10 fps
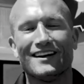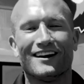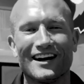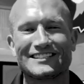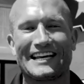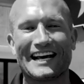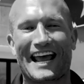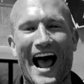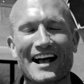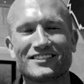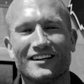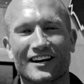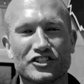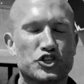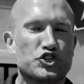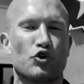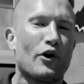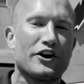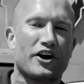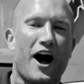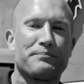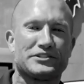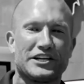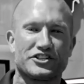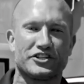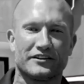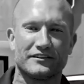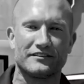Let's kick ass. Let's destroy your competition.